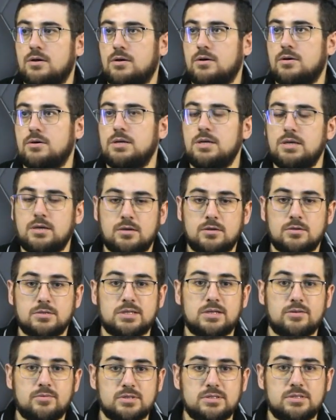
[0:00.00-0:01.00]
And so
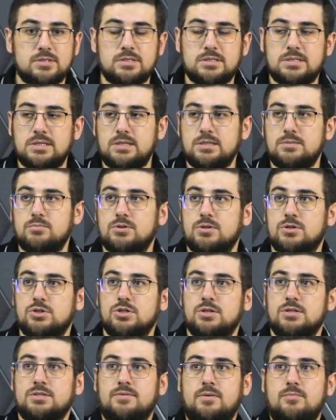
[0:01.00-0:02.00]
here we must remember
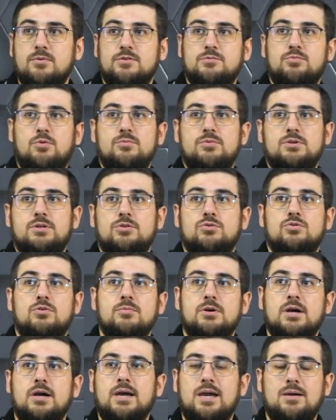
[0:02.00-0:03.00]
what causes angular
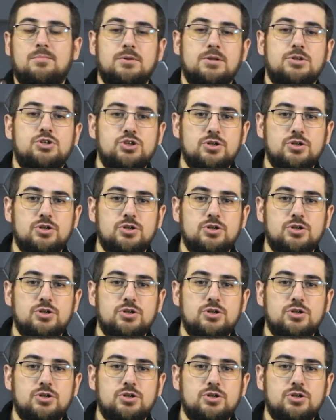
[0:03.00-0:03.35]
velocity.